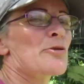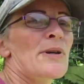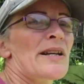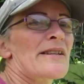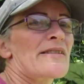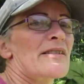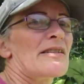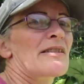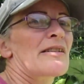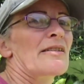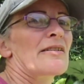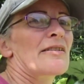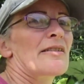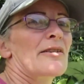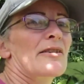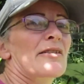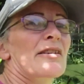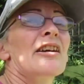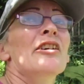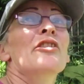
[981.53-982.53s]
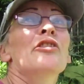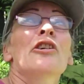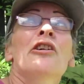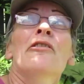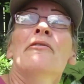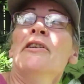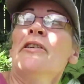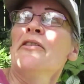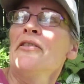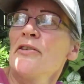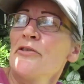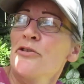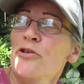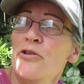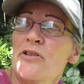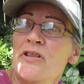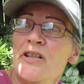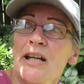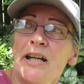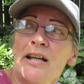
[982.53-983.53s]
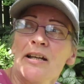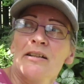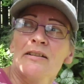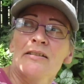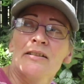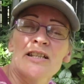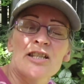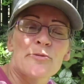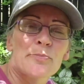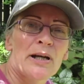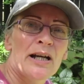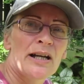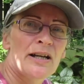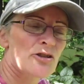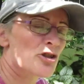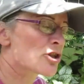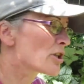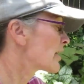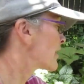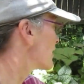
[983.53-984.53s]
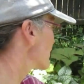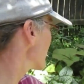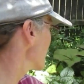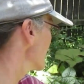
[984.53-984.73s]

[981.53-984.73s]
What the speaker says: why it's in an area that does get at least part shade.